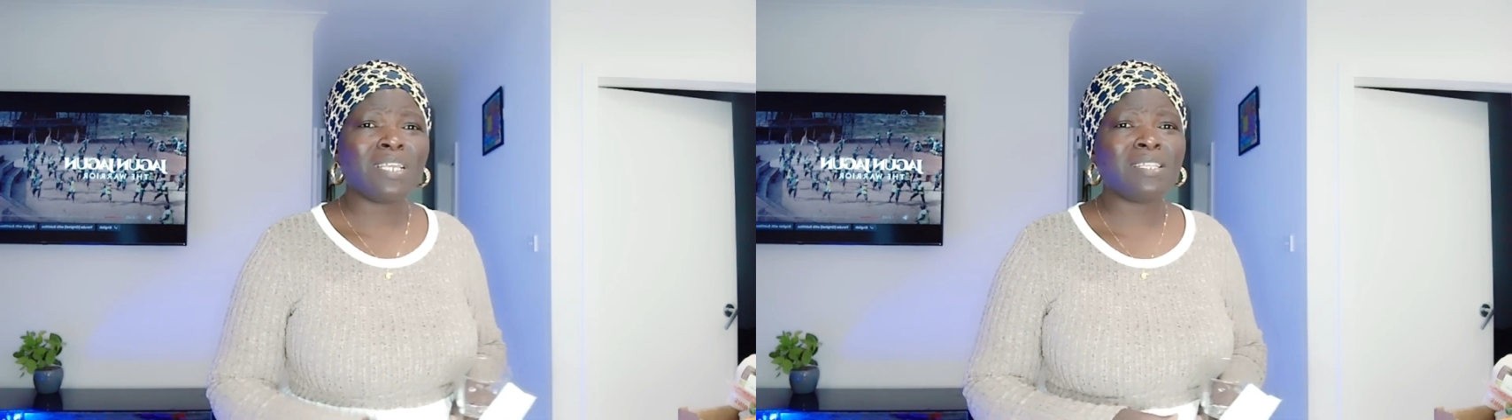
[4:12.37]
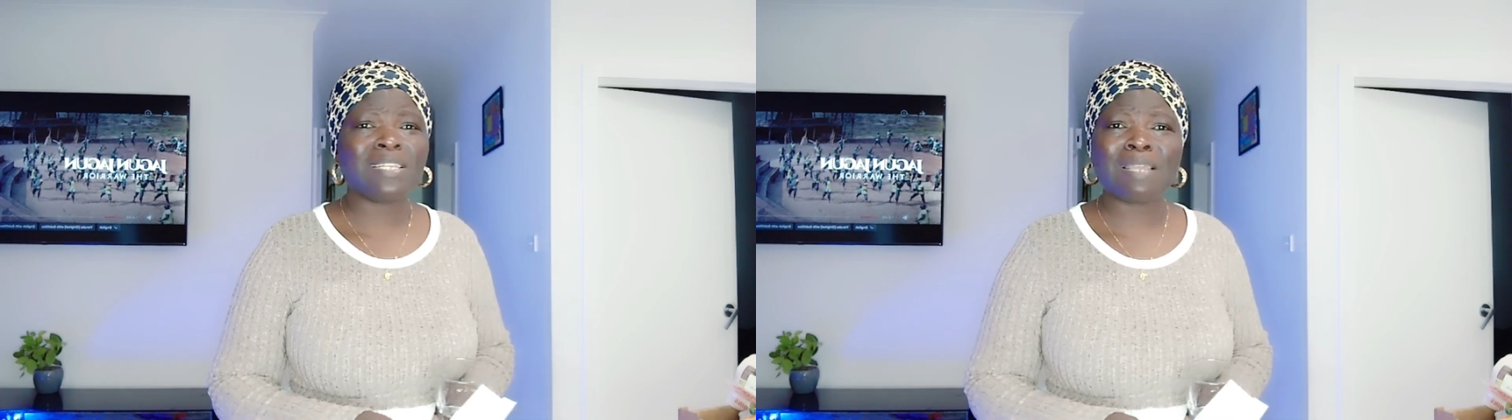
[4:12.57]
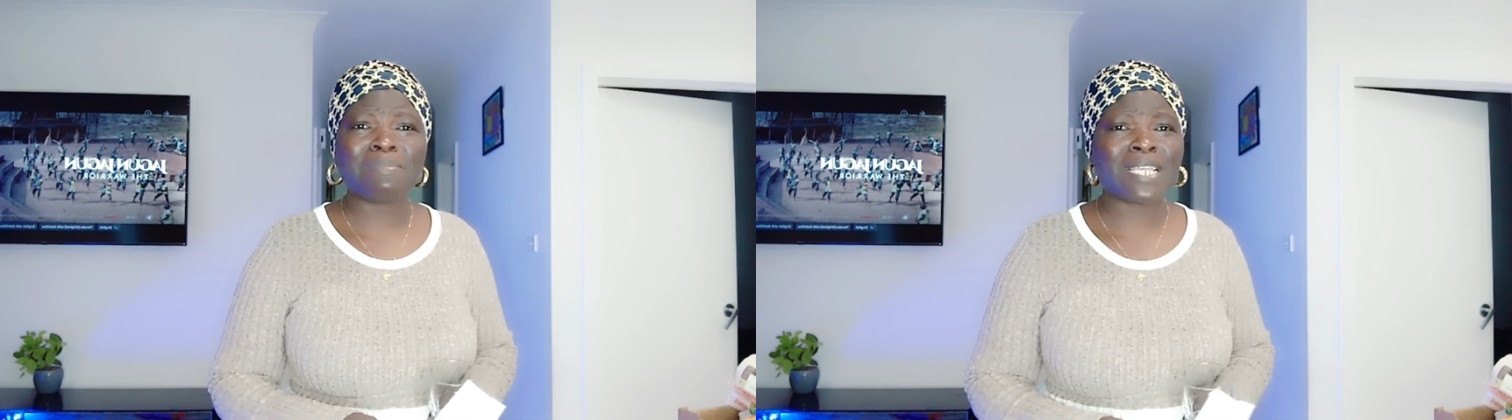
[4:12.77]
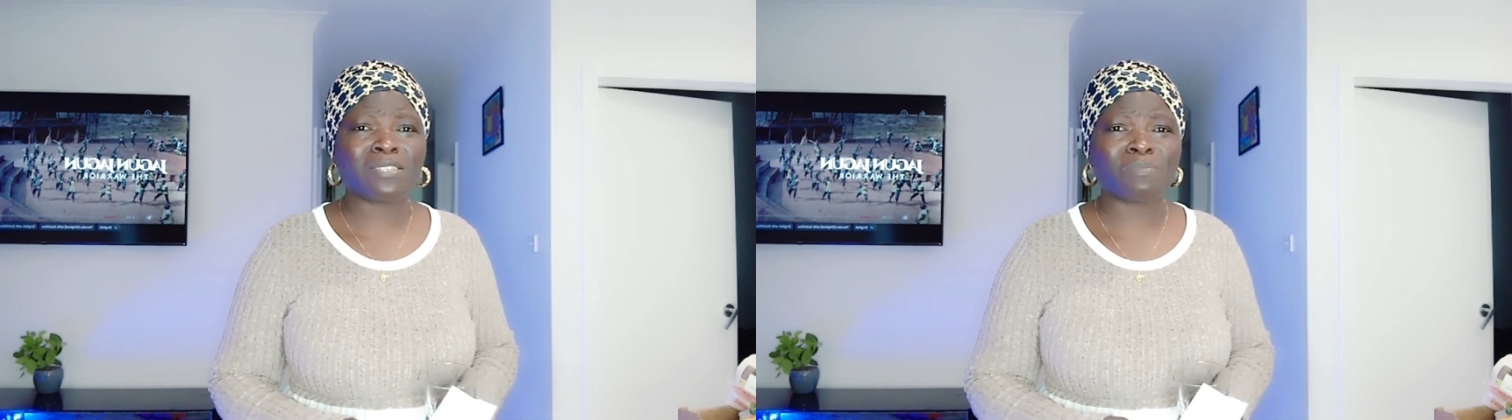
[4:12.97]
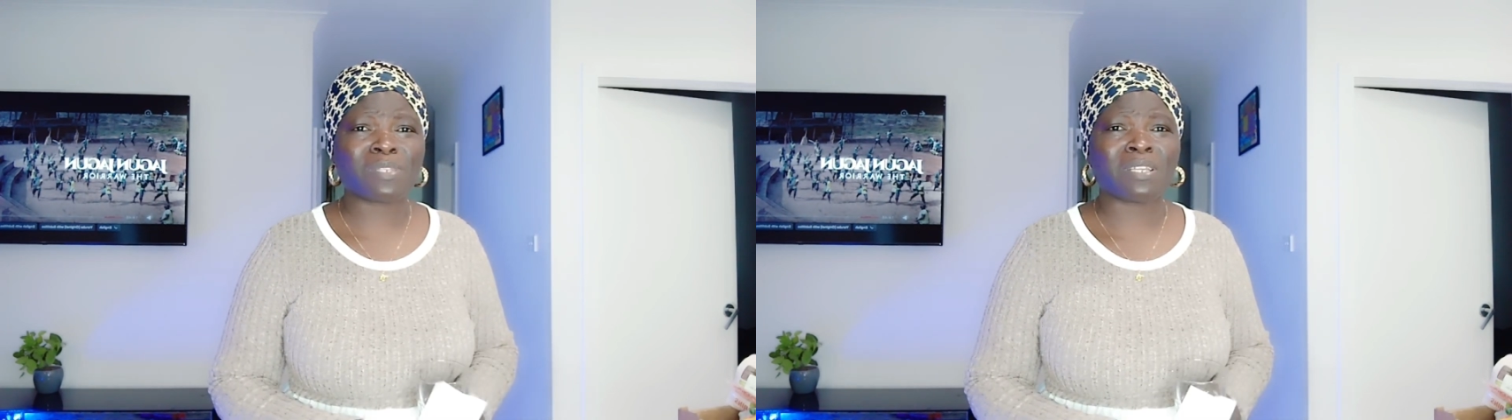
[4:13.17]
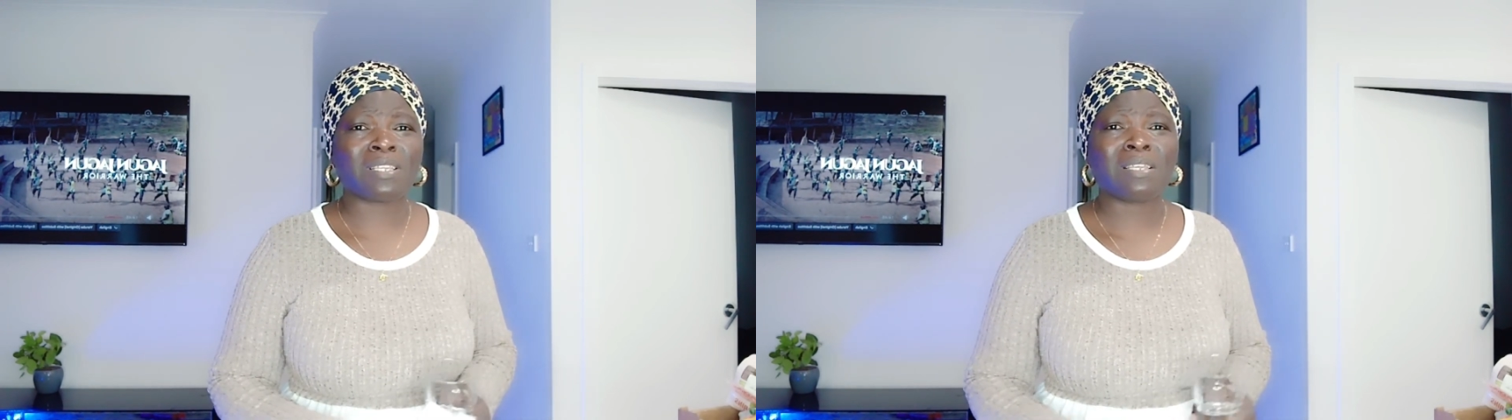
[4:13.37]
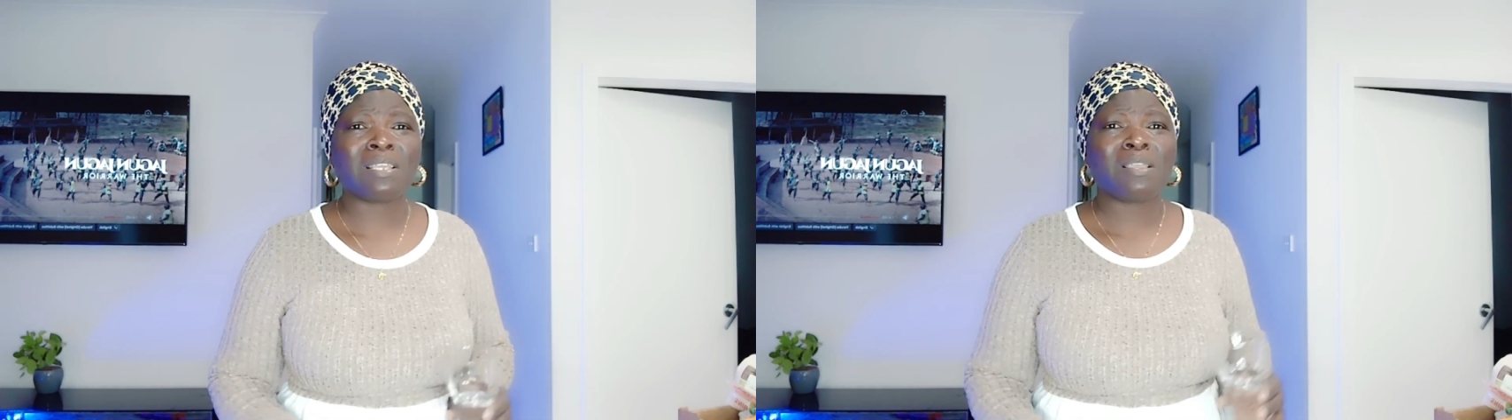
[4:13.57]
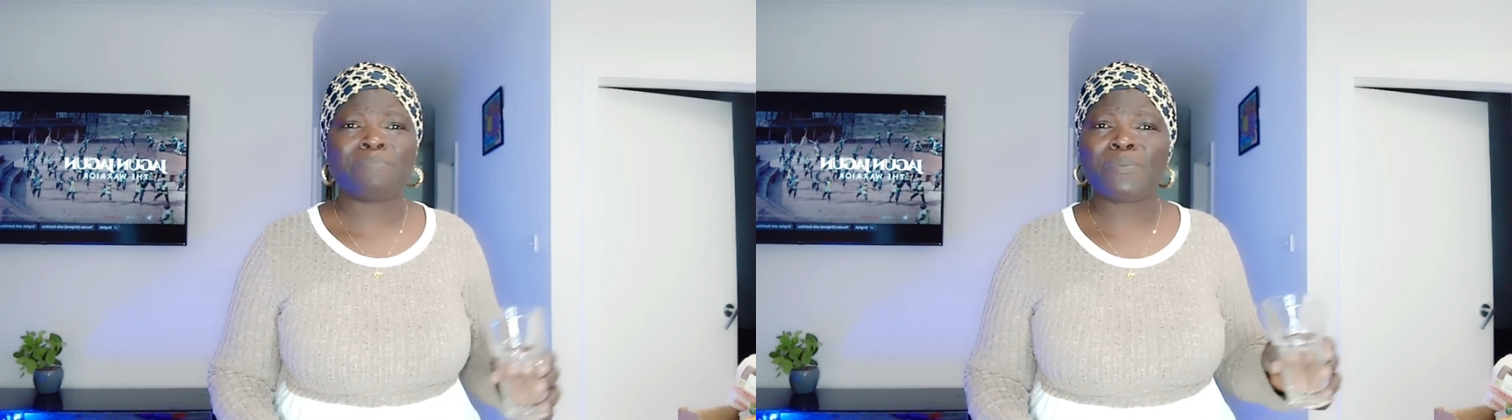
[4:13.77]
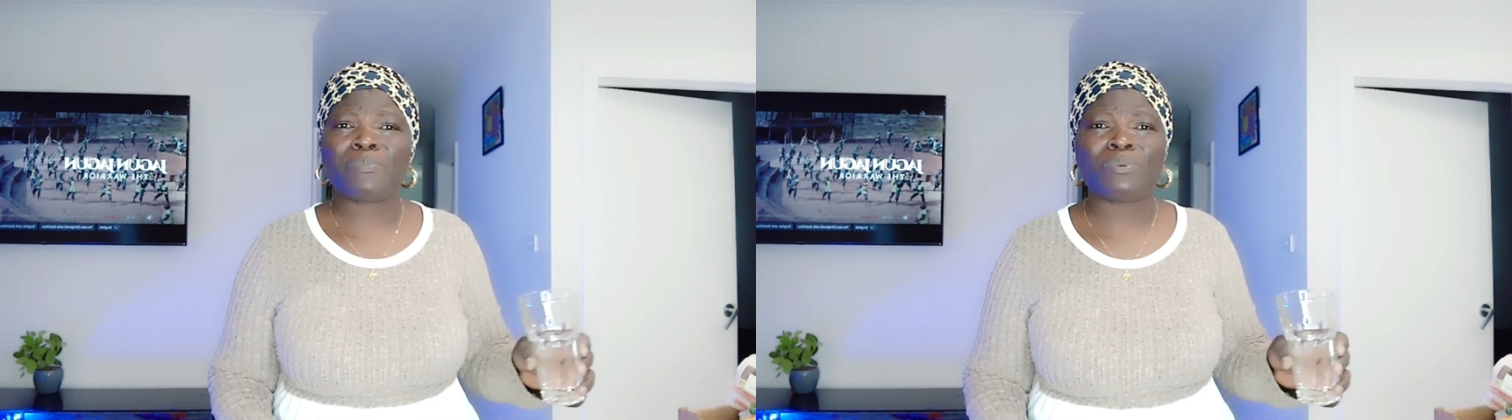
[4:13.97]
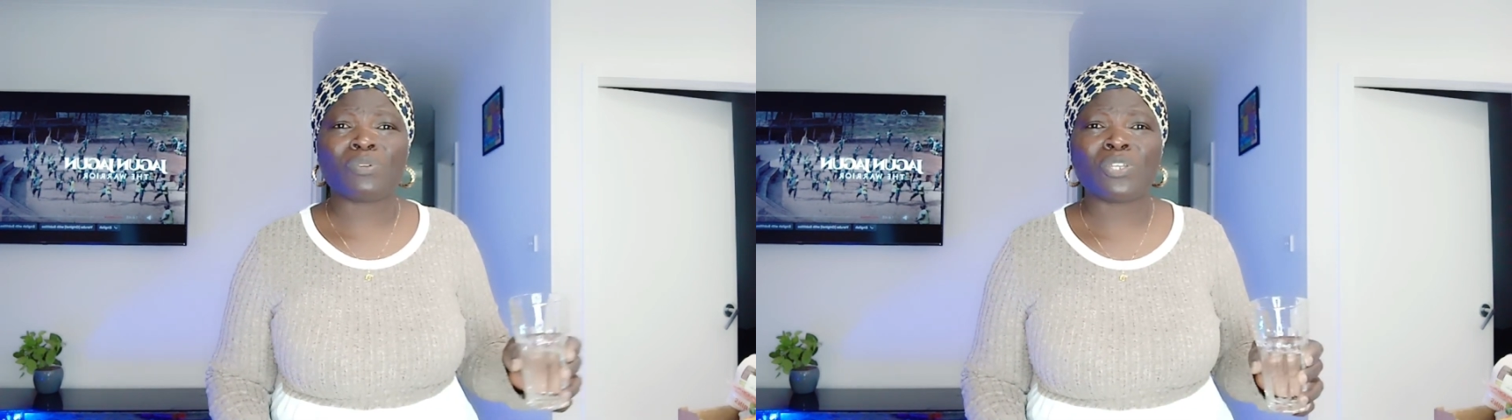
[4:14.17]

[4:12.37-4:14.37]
Let me tell you something. People,